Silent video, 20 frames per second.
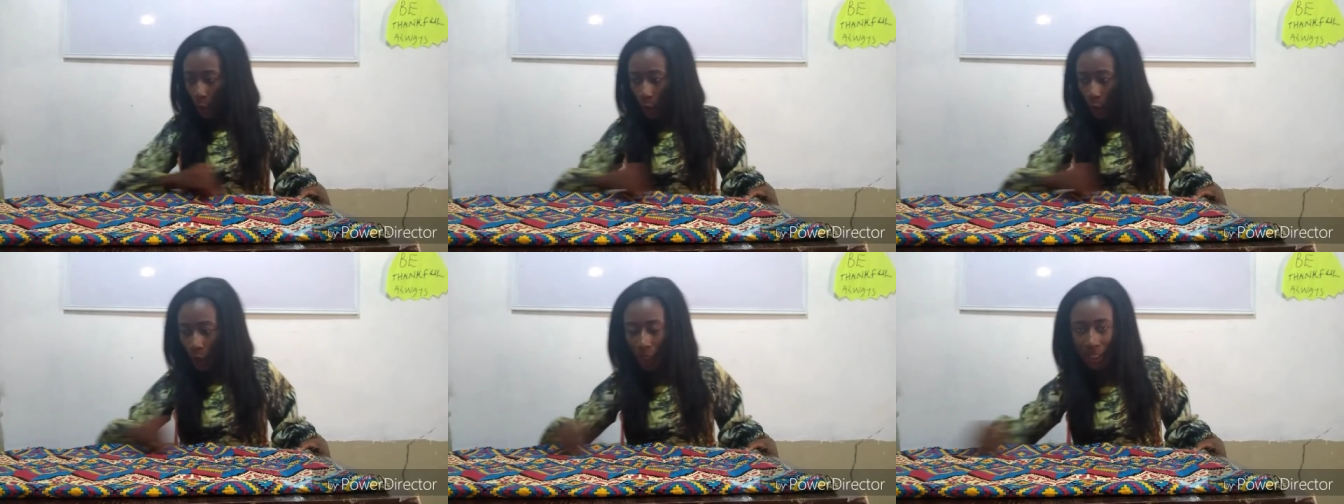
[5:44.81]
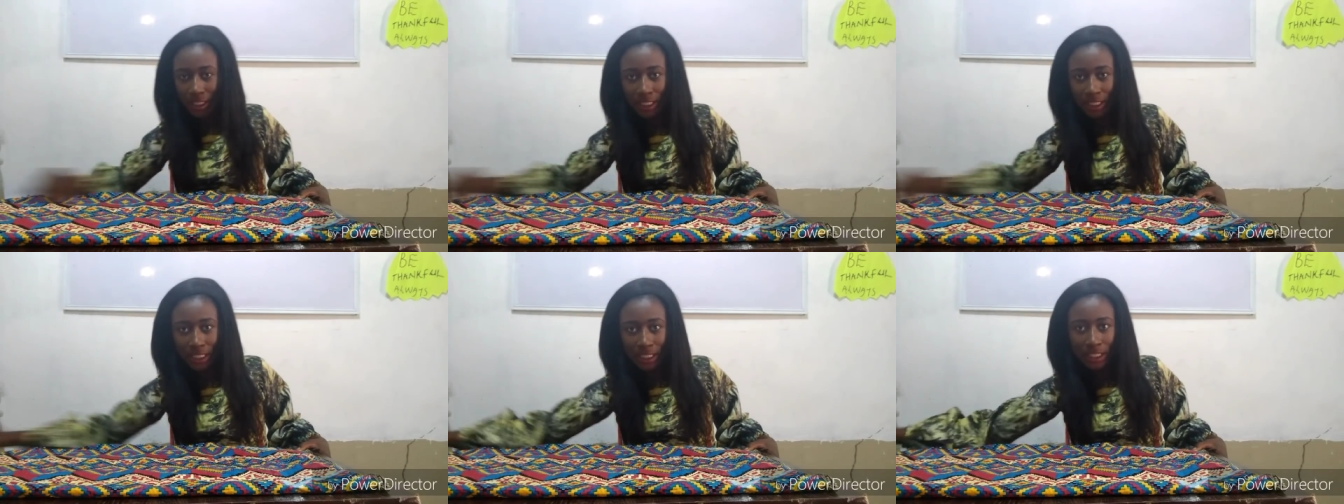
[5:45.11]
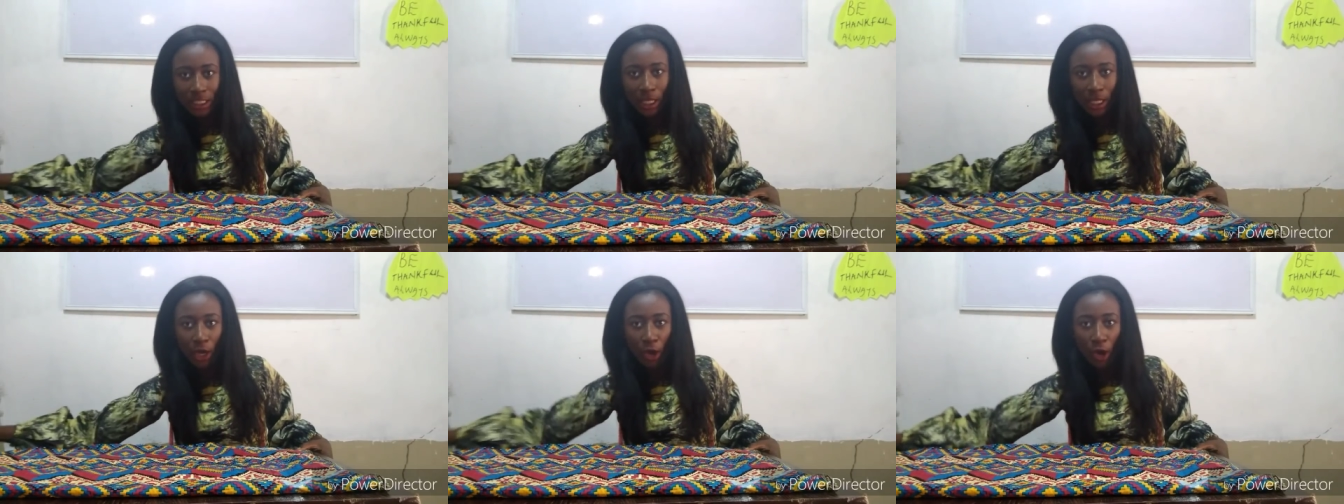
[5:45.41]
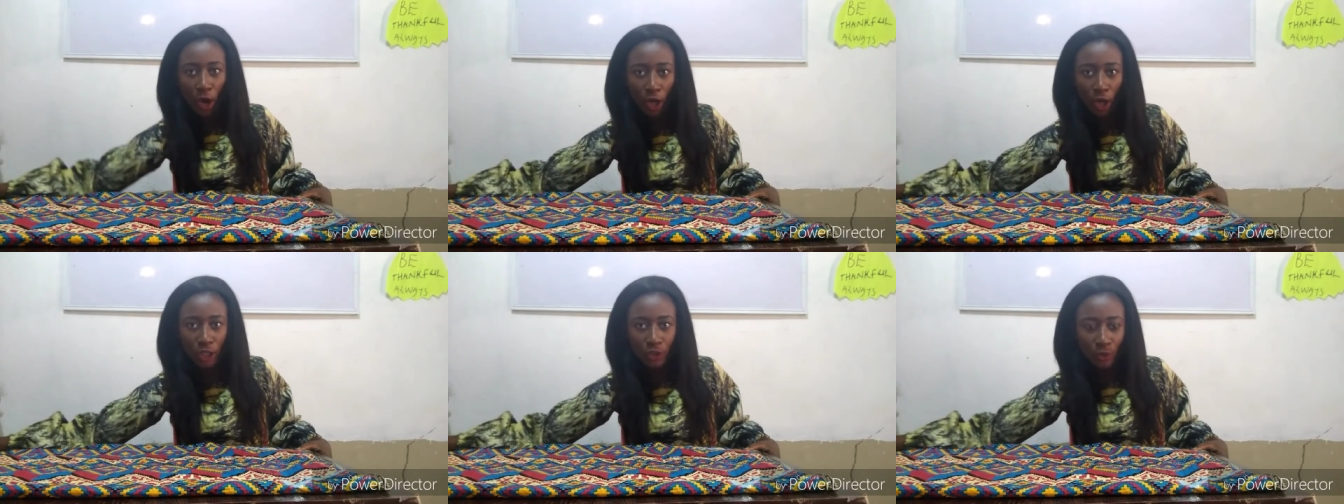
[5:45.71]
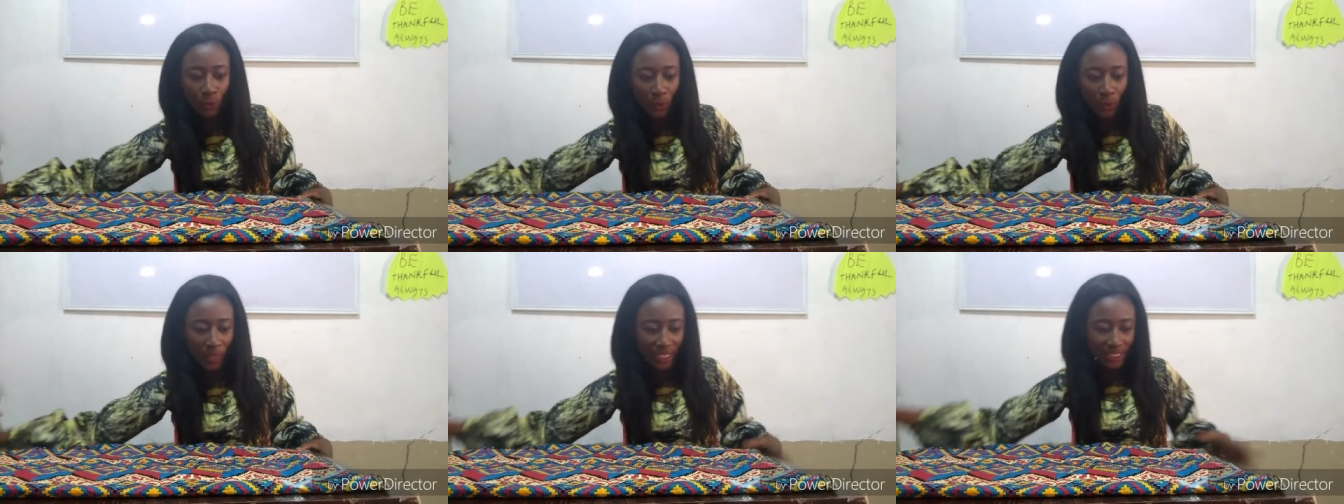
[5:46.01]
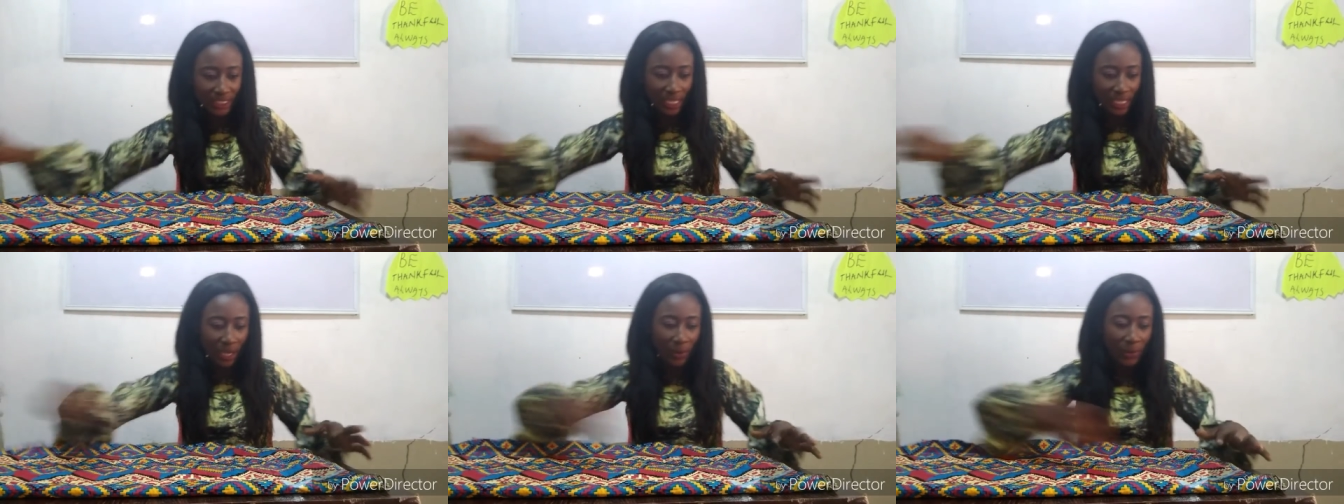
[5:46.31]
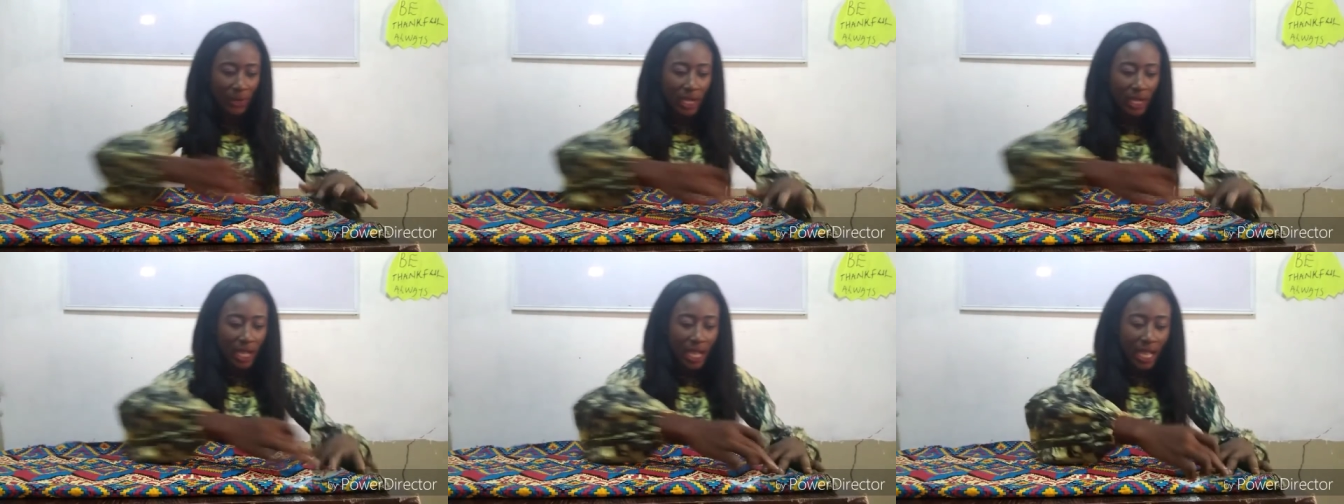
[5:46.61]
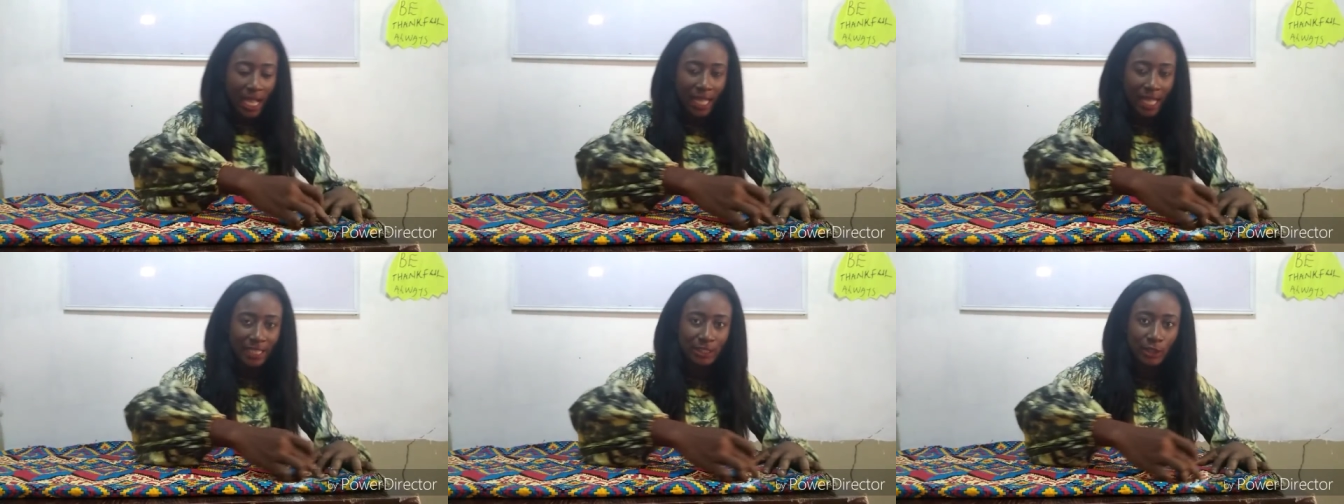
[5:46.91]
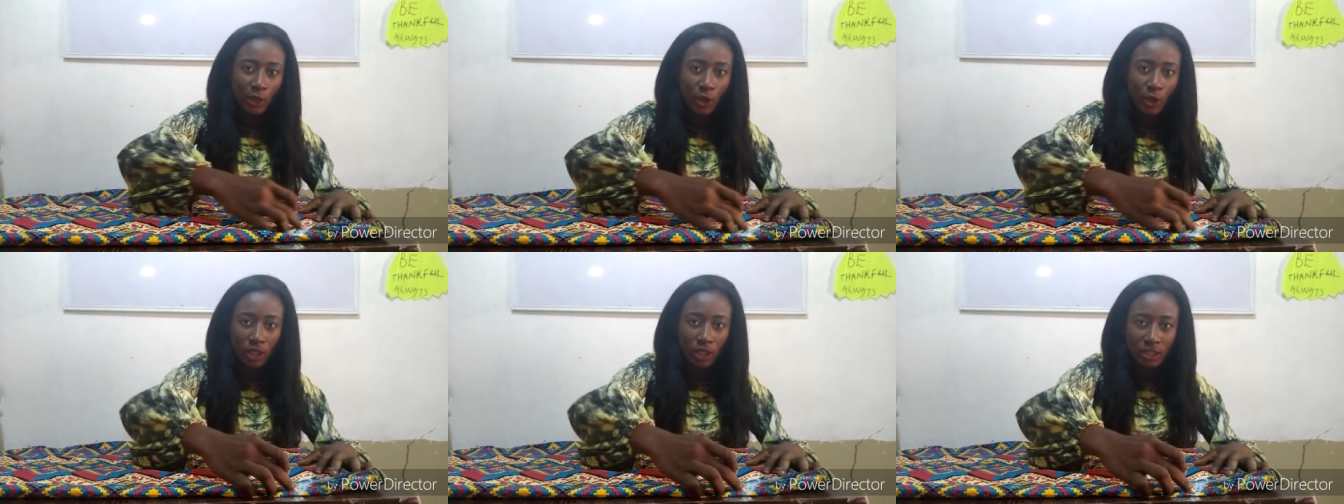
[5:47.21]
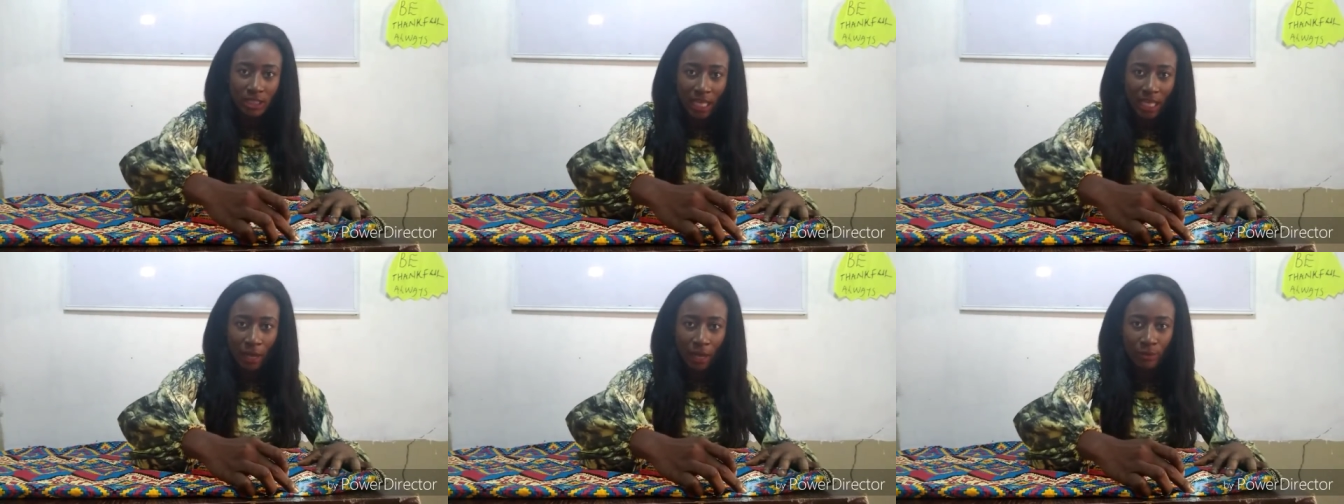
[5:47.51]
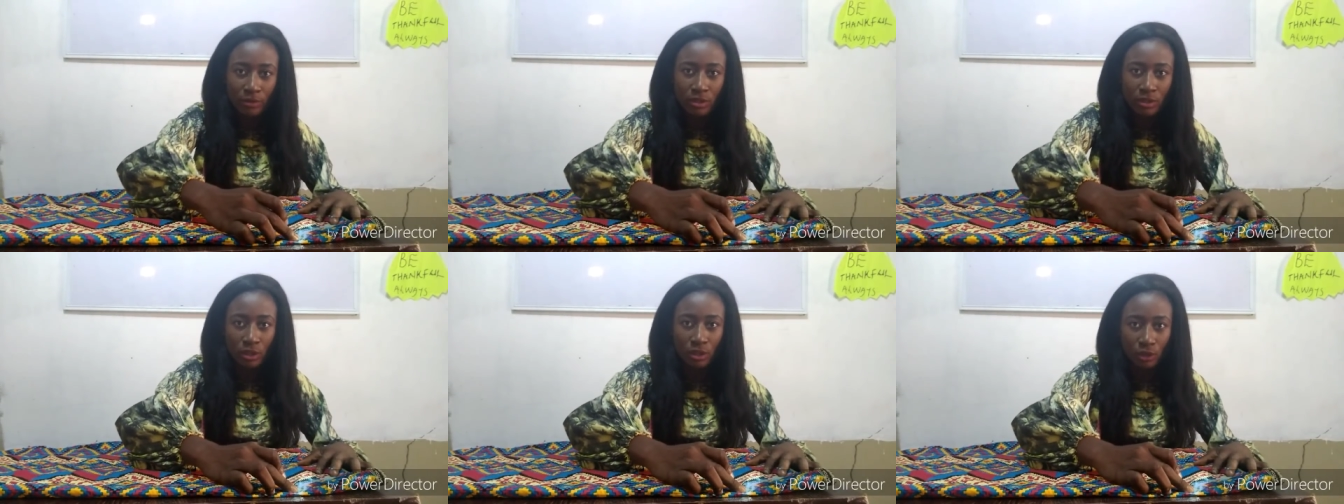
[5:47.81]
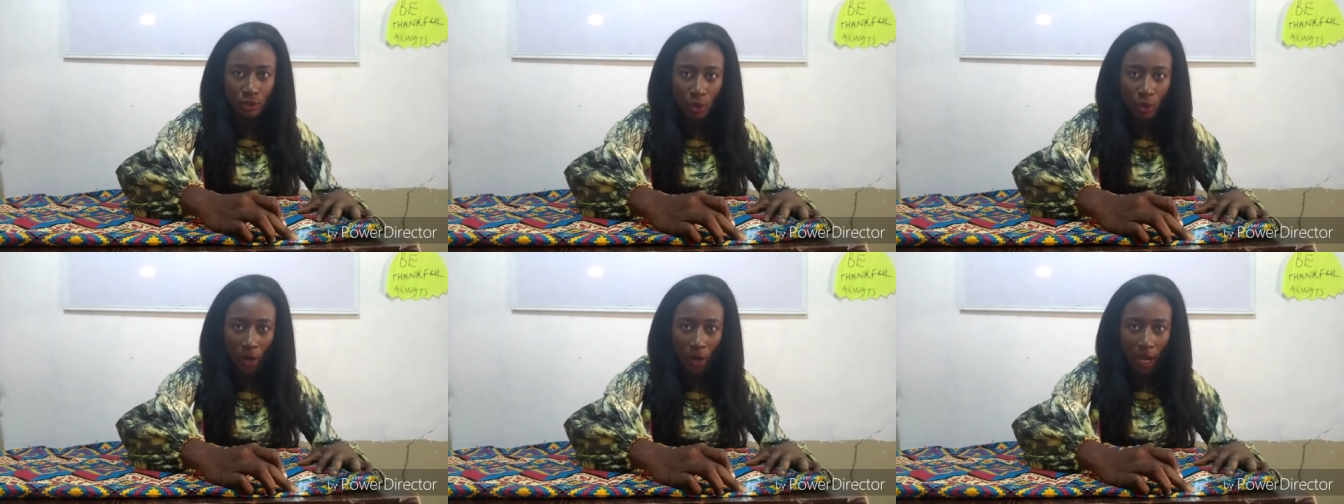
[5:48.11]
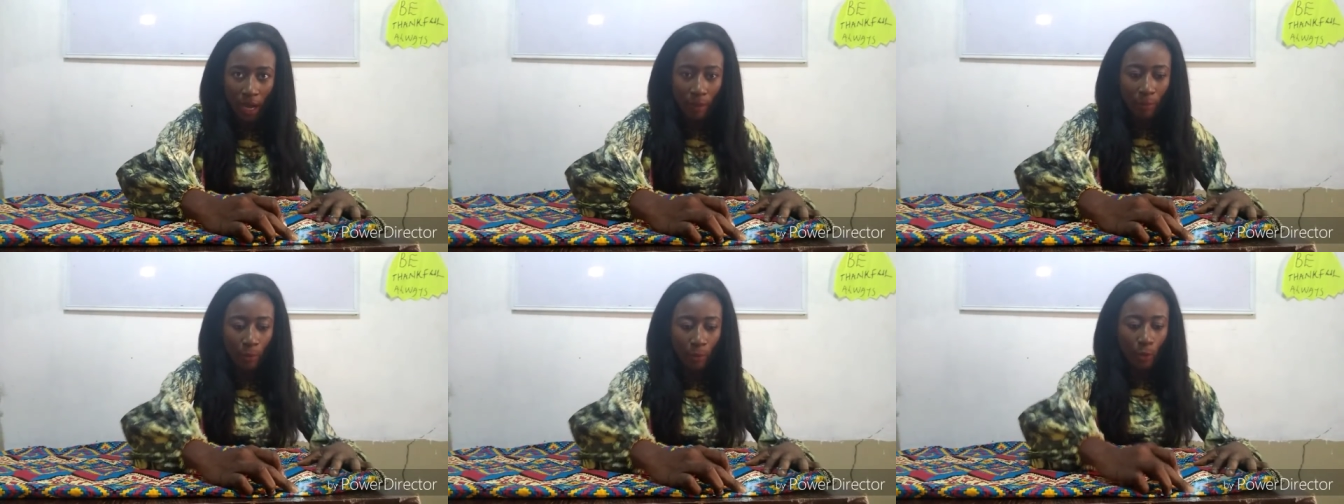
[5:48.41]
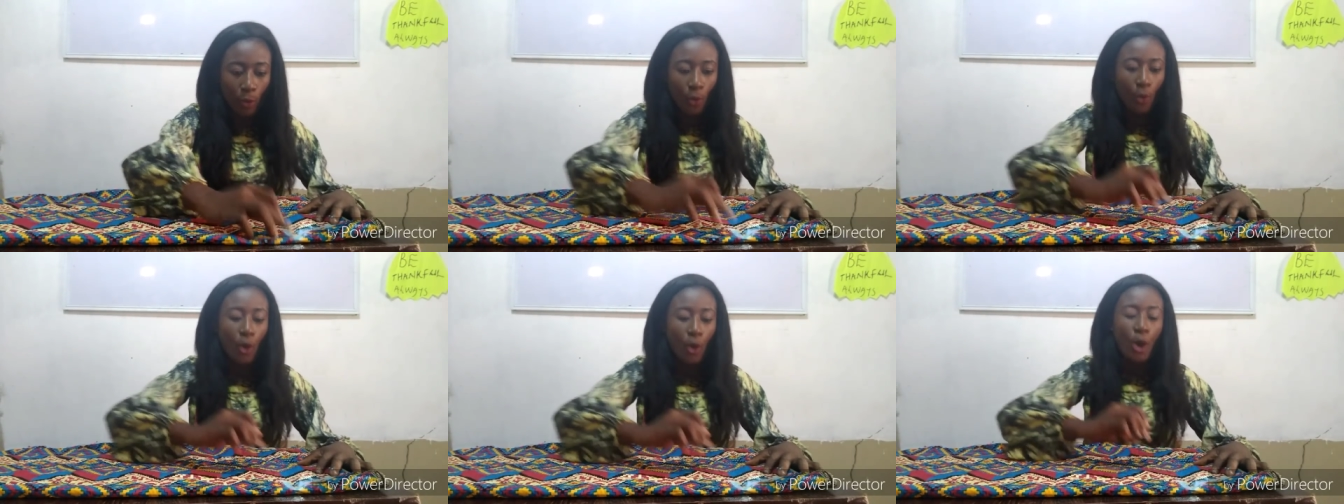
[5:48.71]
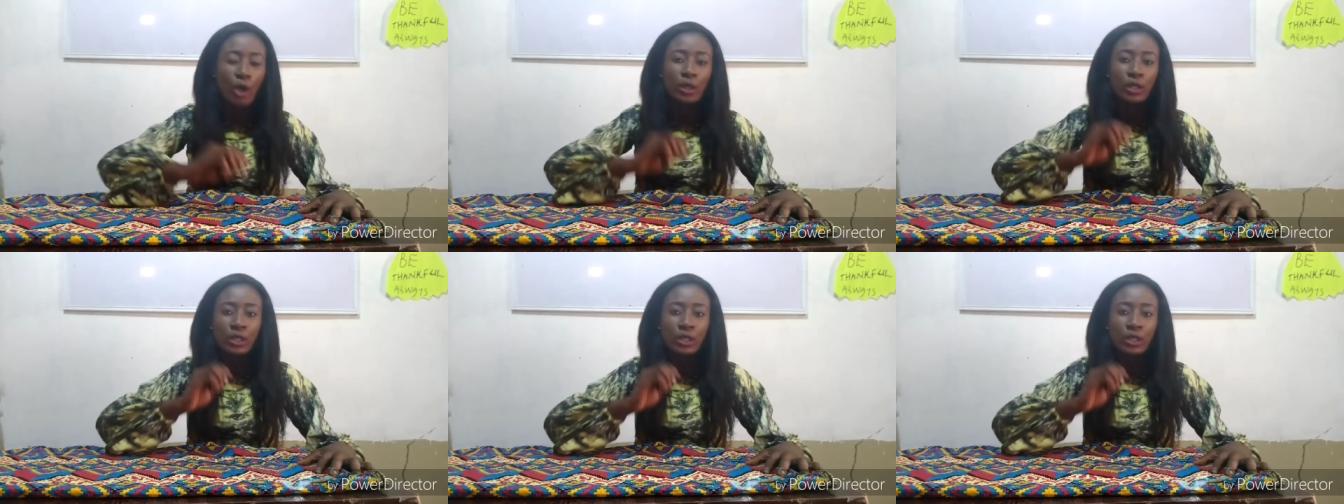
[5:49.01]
cut it all the way down and cut out your armhole.